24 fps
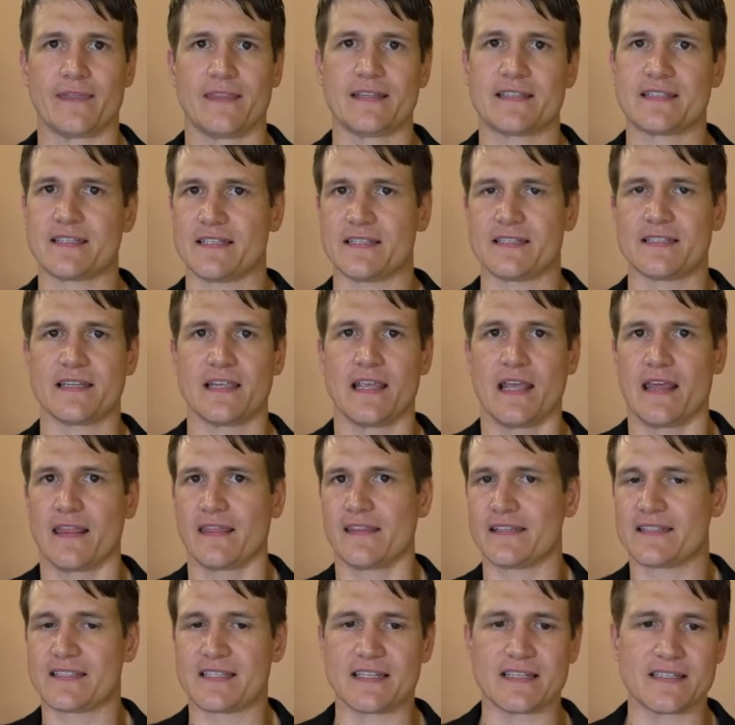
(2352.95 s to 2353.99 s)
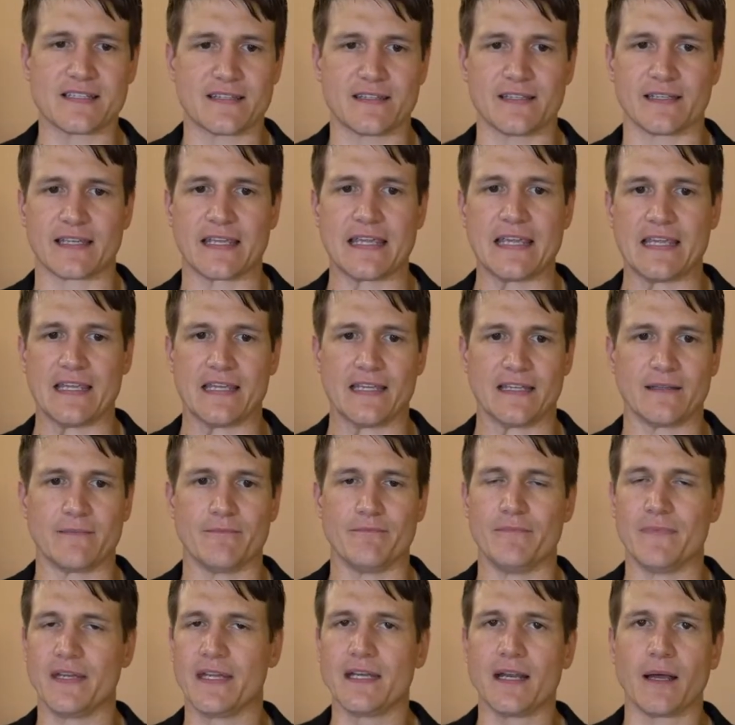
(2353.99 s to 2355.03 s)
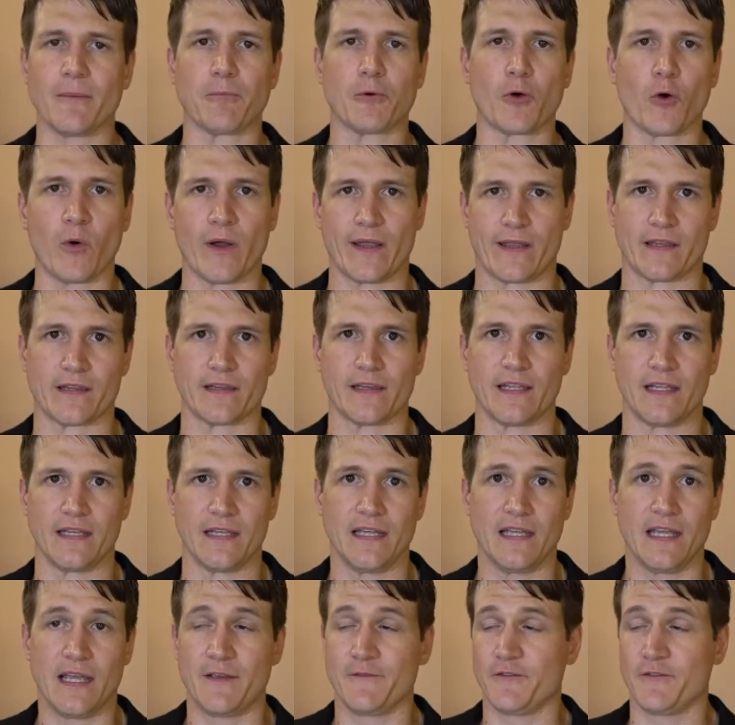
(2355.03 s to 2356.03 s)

This is this is the key. Meet up quickly.